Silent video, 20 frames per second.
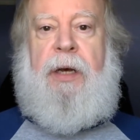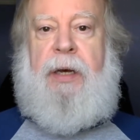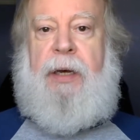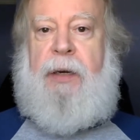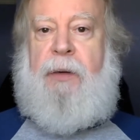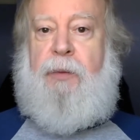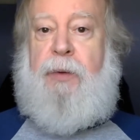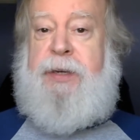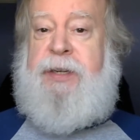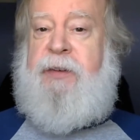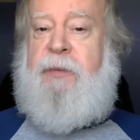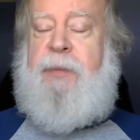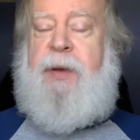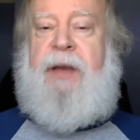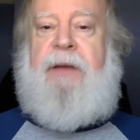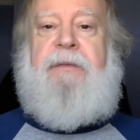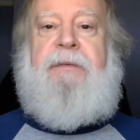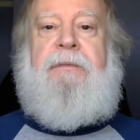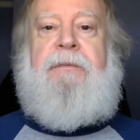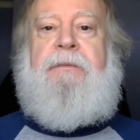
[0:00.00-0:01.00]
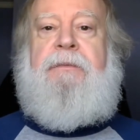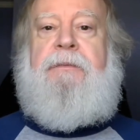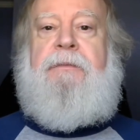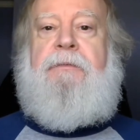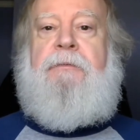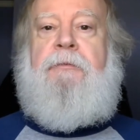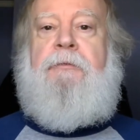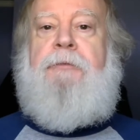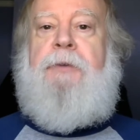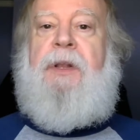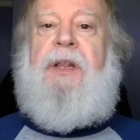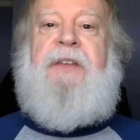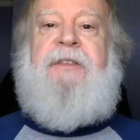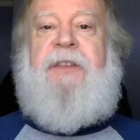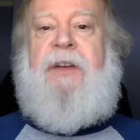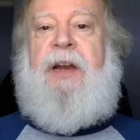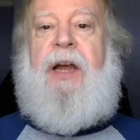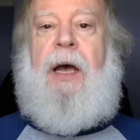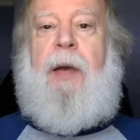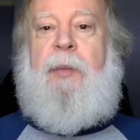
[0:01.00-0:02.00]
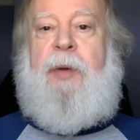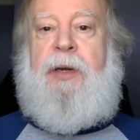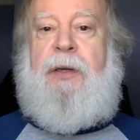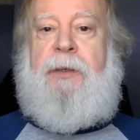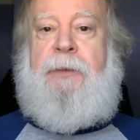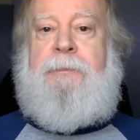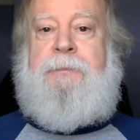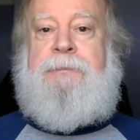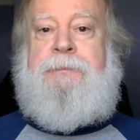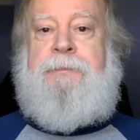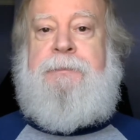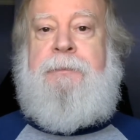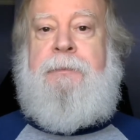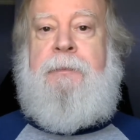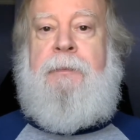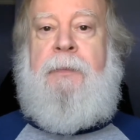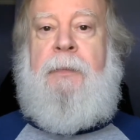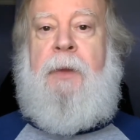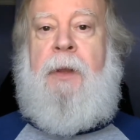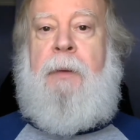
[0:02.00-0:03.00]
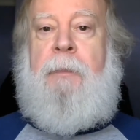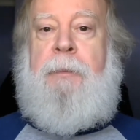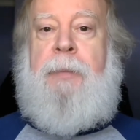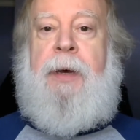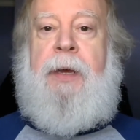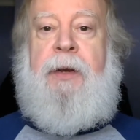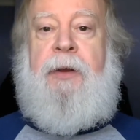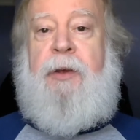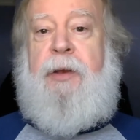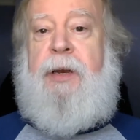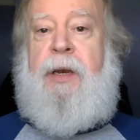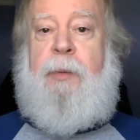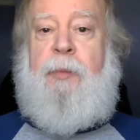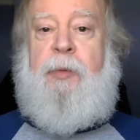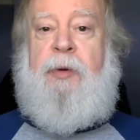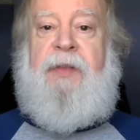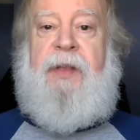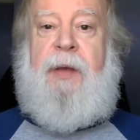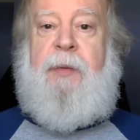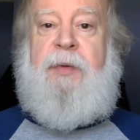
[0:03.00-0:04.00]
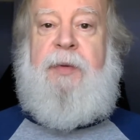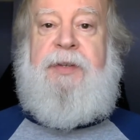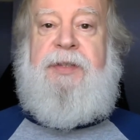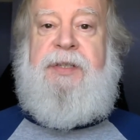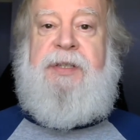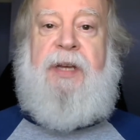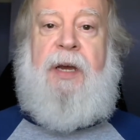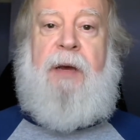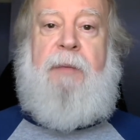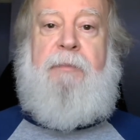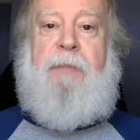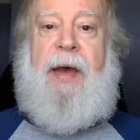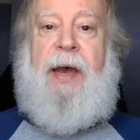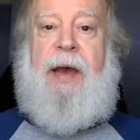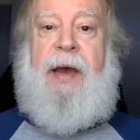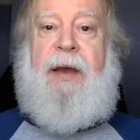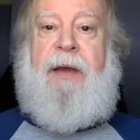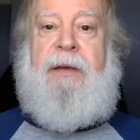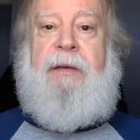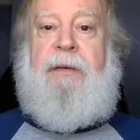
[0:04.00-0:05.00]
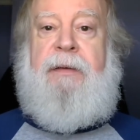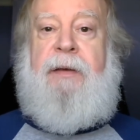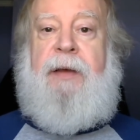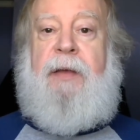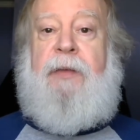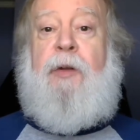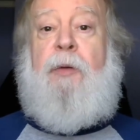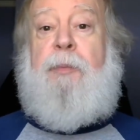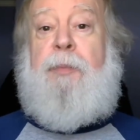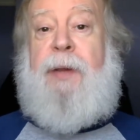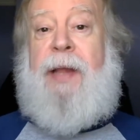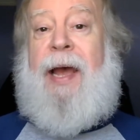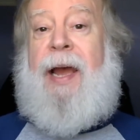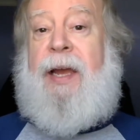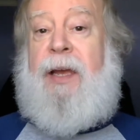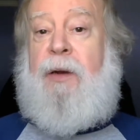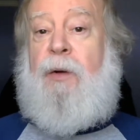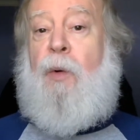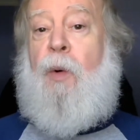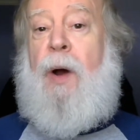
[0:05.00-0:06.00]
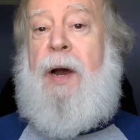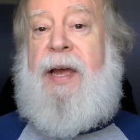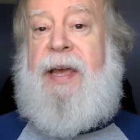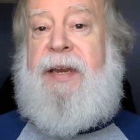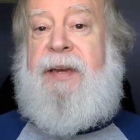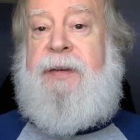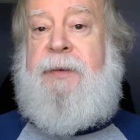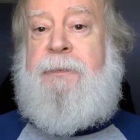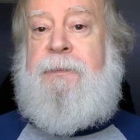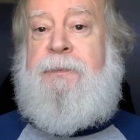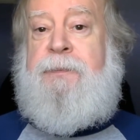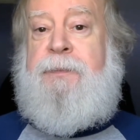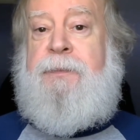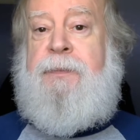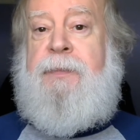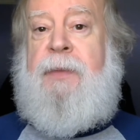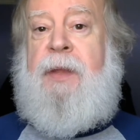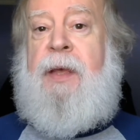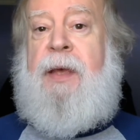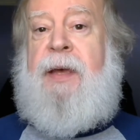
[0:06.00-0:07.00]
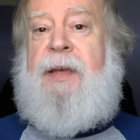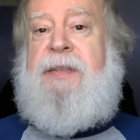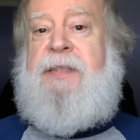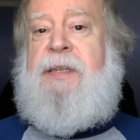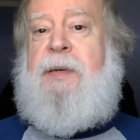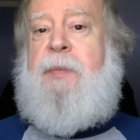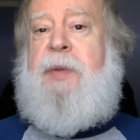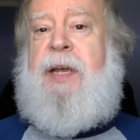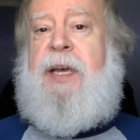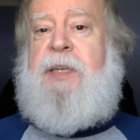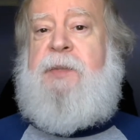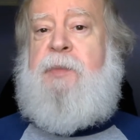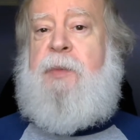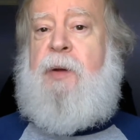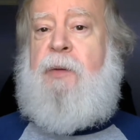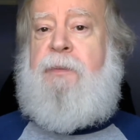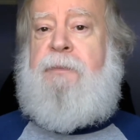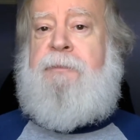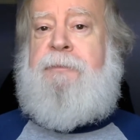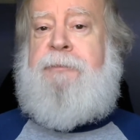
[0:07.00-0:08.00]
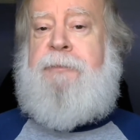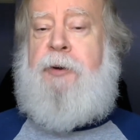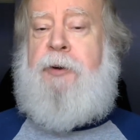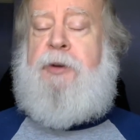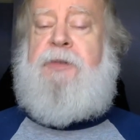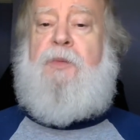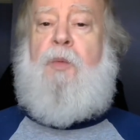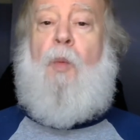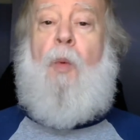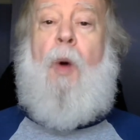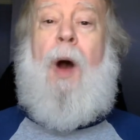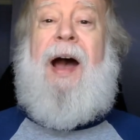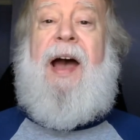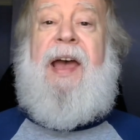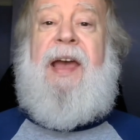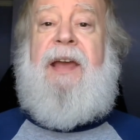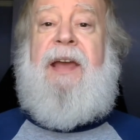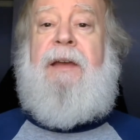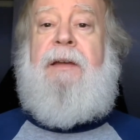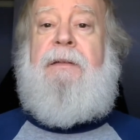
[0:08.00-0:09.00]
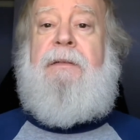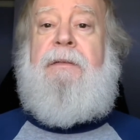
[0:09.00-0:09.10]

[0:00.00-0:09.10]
which have been really phenomenal. But a good number of the images come back and they're black and white. And somebody asked me first why